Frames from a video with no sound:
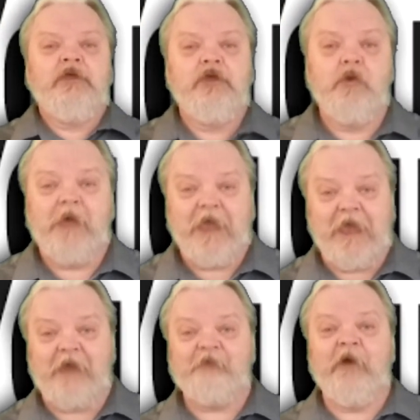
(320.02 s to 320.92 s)
You
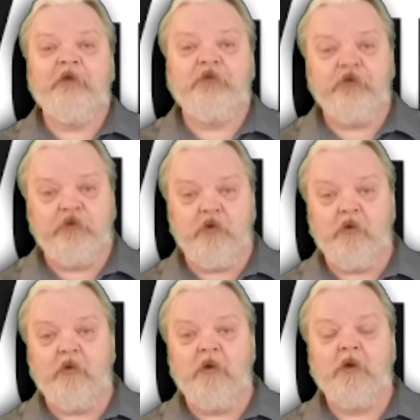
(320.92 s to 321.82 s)
have to
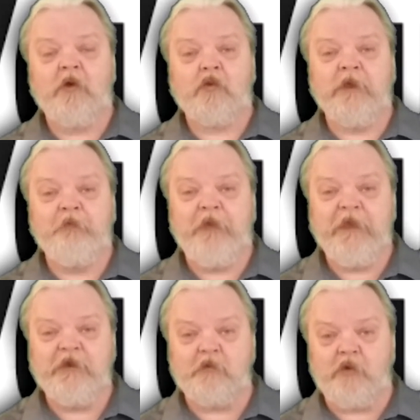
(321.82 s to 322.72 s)
do
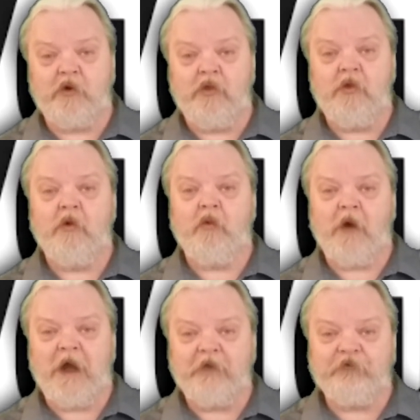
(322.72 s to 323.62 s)
repeatable
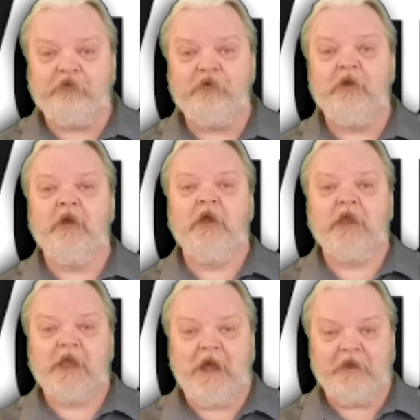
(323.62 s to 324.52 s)
watch
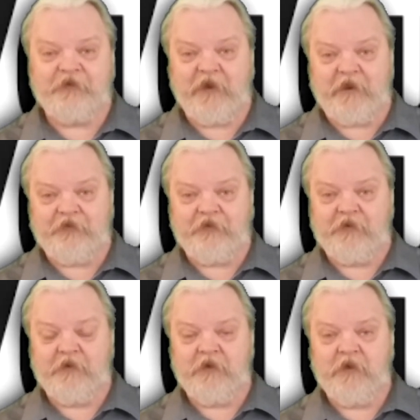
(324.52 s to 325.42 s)
content.
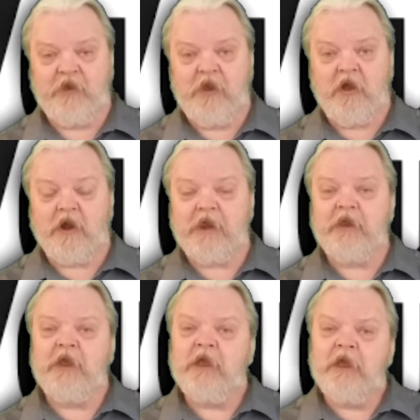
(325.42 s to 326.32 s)
All
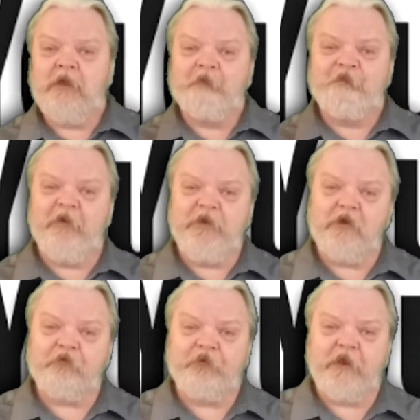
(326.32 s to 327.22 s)
right?
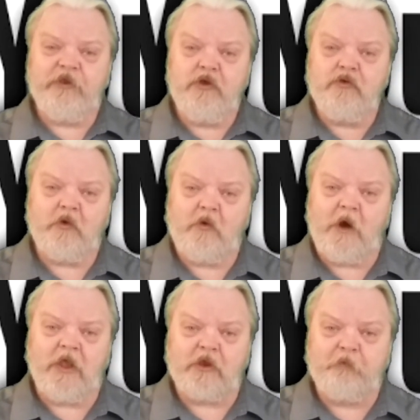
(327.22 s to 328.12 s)
Videos that you know
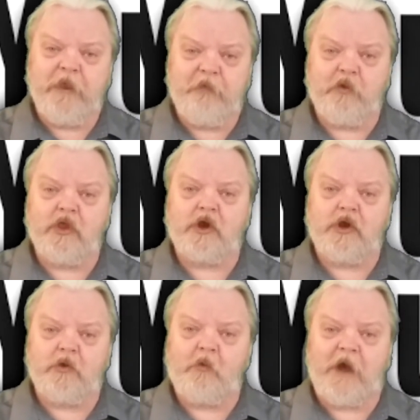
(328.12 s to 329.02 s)
other people are
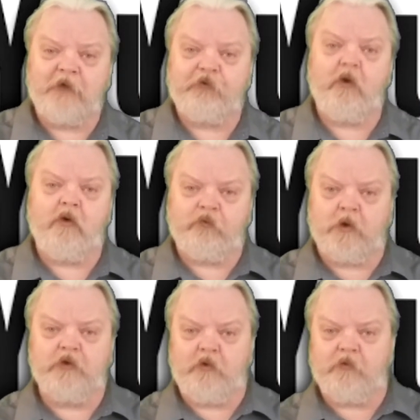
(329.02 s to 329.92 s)
going to watch over
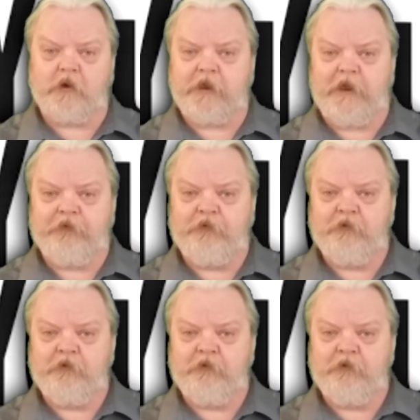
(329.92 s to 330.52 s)
and over again.